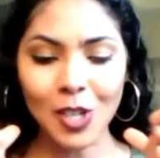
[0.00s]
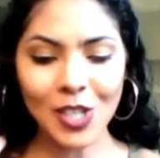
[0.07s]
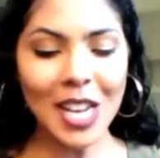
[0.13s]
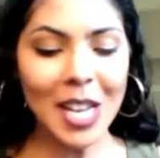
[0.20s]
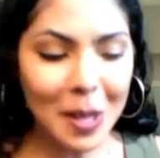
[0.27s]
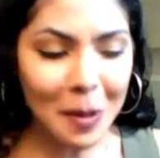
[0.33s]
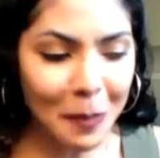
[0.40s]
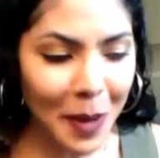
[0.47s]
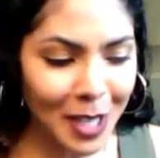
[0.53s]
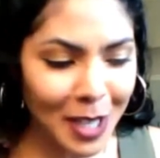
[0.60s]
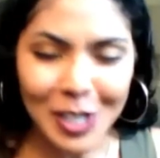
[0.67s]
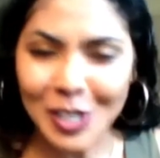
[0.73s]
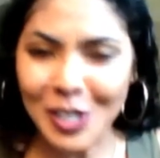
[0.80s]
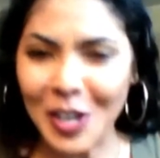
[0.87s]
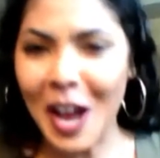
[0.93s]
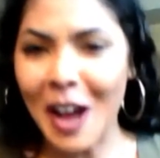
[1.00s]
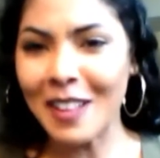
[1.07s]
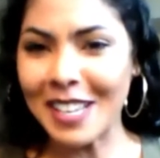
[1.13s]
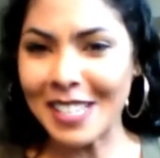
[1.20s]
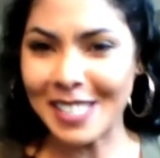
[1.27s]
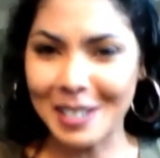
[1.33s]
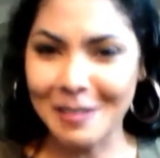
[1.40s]
and in the pictures, you know,
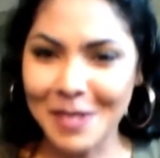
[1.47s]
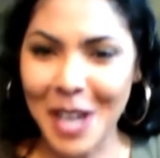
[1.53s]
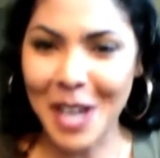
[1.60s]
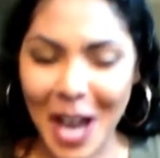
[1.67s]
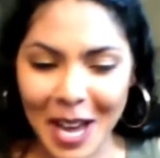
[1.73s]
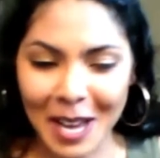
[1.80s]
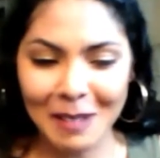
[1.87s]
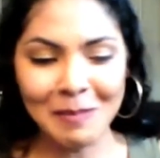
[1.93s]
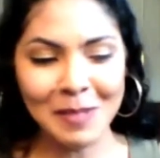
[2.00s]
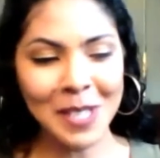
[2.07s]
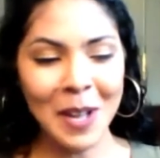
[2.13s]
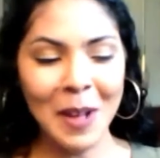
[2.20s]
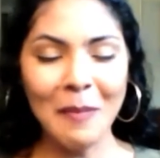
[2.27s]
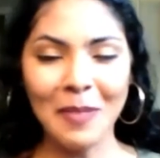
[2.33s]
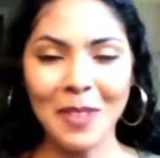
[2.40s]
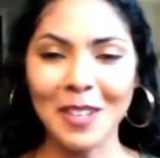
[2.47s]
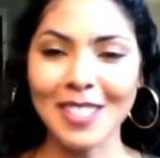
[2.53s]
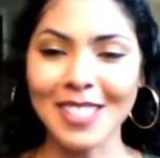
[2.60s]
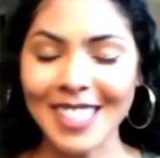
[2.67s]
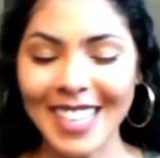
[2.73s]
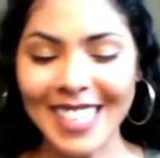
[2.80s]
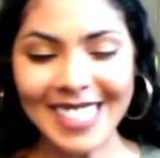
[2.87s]
like sometimes you're
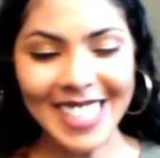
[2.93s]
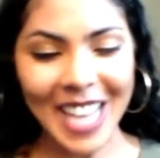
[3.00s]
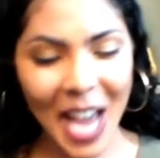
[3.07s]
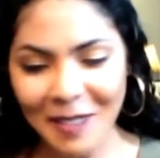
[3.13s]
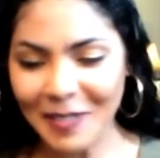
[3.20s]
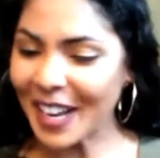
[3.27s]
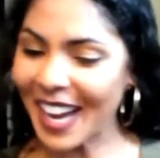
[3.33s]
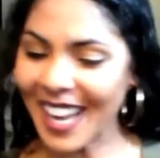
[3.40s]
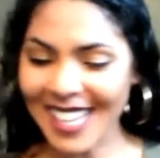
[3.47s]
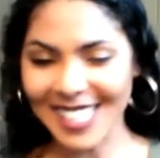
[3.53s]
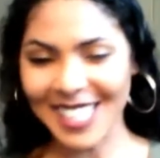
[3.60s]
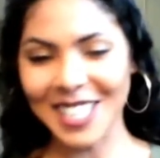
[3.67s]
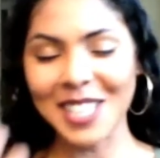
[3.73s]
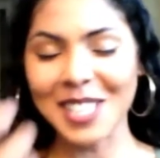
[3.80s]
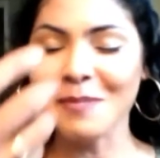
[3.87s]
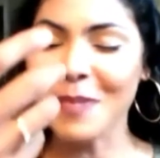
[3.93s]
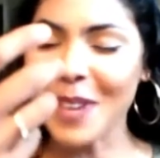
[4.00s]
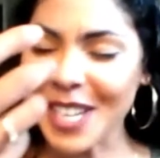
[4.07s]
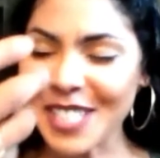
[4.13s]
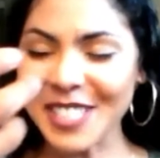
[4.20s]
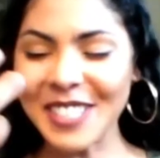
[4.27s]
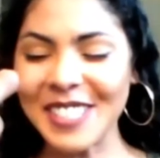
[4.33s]
just like, damn, I gotta send these
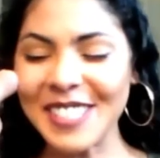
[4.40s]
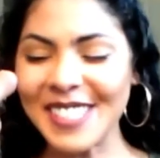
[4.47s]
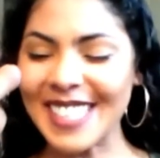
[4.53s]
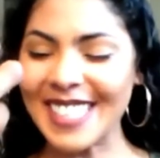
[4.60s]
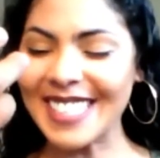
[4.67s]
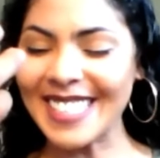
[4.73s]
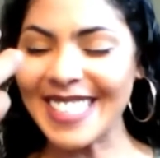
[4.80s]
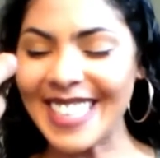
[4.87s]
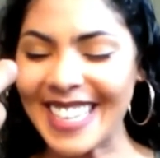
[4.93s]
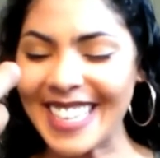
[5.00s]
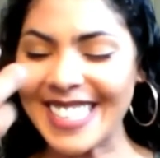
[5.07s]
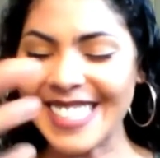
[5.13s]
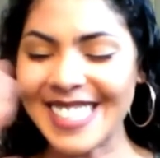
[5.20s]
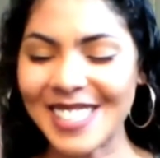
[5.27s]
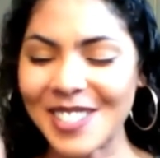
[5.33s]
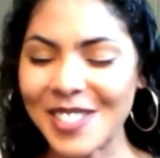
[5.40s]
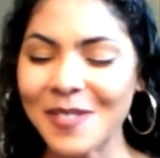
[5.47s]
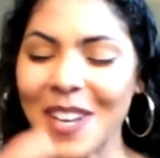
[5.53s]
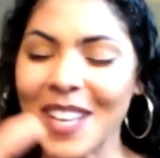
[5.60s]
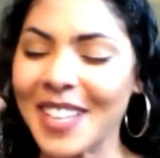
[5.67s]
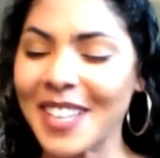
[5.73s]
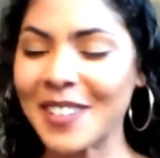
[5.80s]
pictures, and excuse
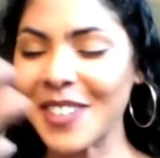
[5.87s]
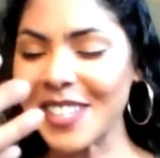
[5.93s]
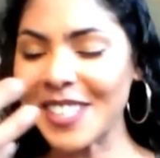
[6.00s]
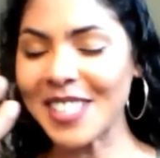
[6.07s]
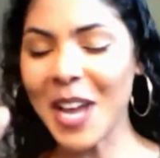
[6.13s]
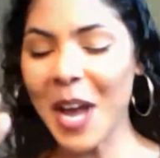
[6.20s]
my language,